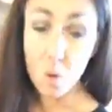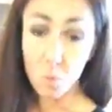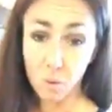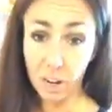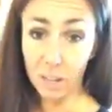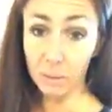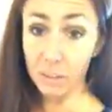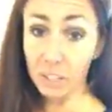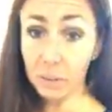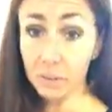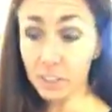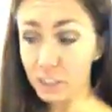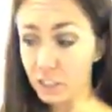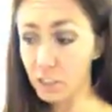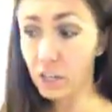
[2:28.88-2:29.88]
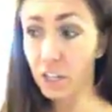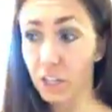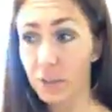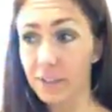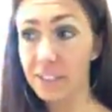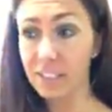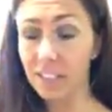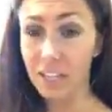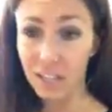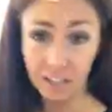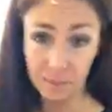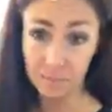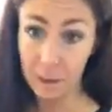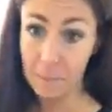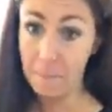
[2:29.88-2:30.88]
What I really want to show you is
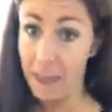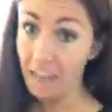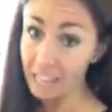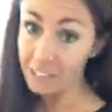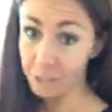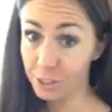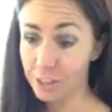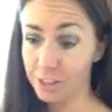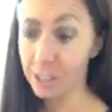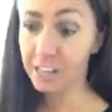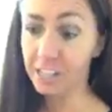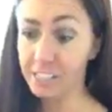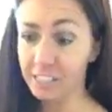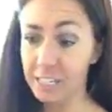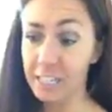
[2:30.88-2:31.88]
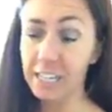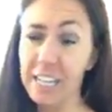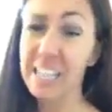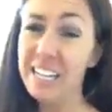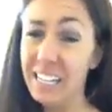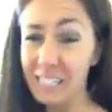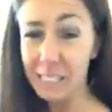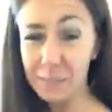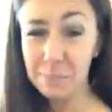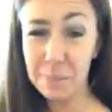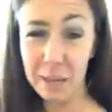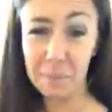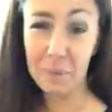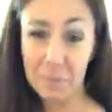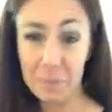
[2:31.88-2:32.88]
my master closet is
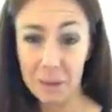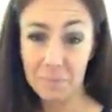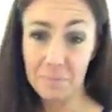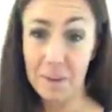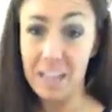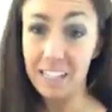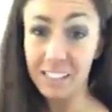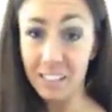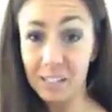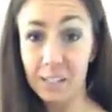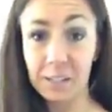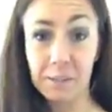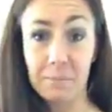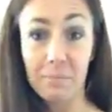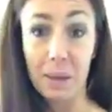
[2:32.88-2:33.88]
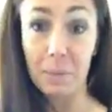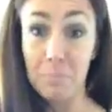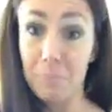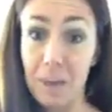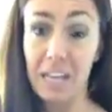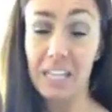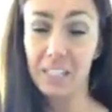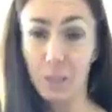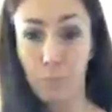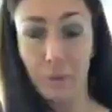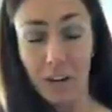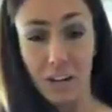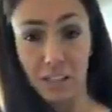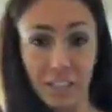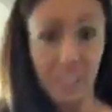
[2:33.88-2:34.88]
maybe my best, my best
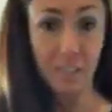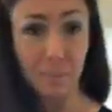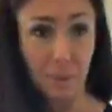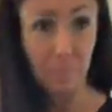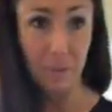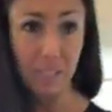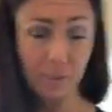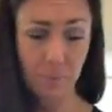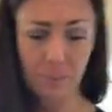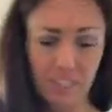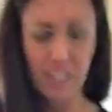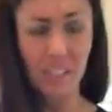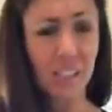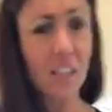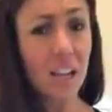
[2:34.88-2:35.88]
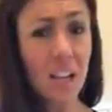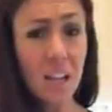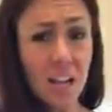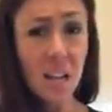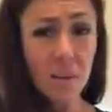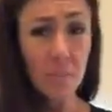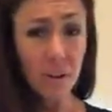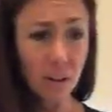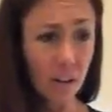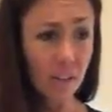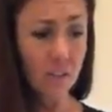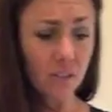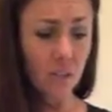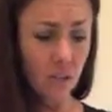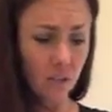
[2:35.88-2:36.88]
project, my best piece. But
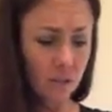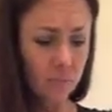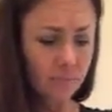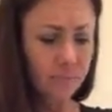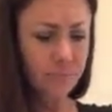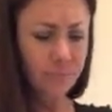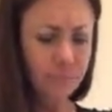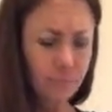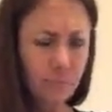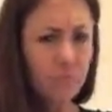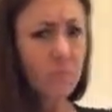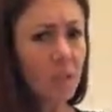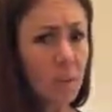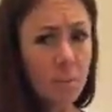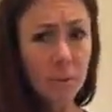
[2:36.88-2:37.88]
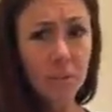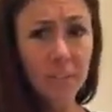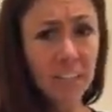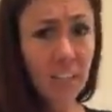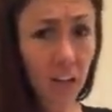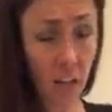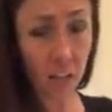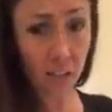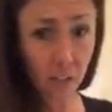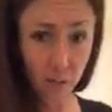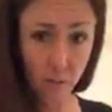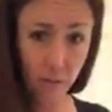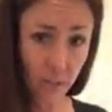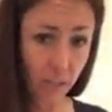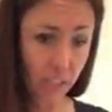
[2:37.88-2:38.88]
also, Marie
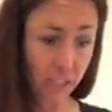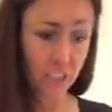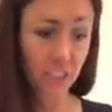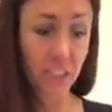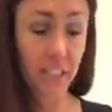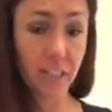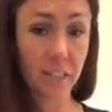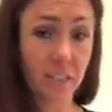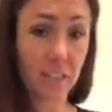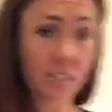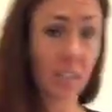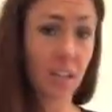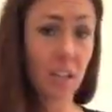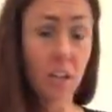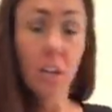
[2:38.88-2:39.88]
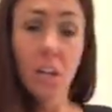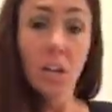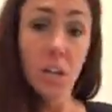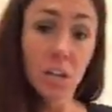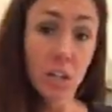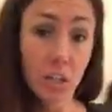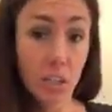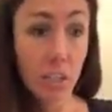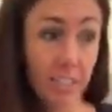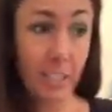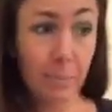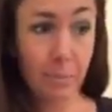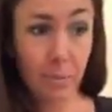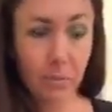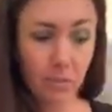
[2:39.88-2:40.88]
Kondo shares her
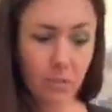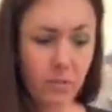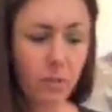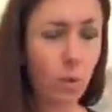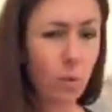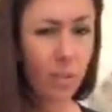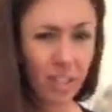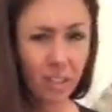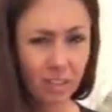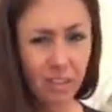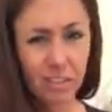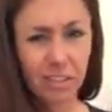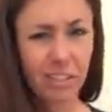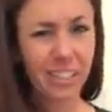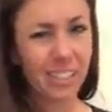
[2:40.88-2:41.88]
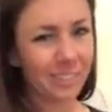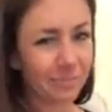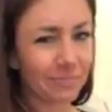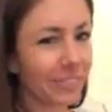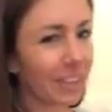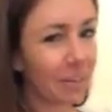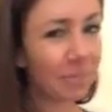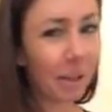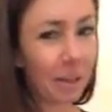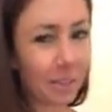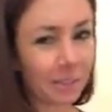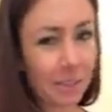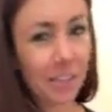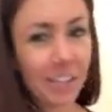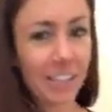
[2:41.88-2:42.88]
tips for folding laundry, and I'm not
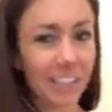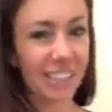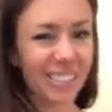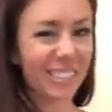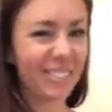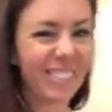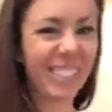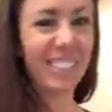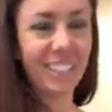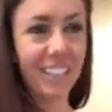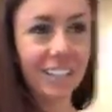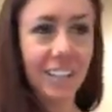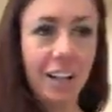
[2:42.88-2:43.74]
really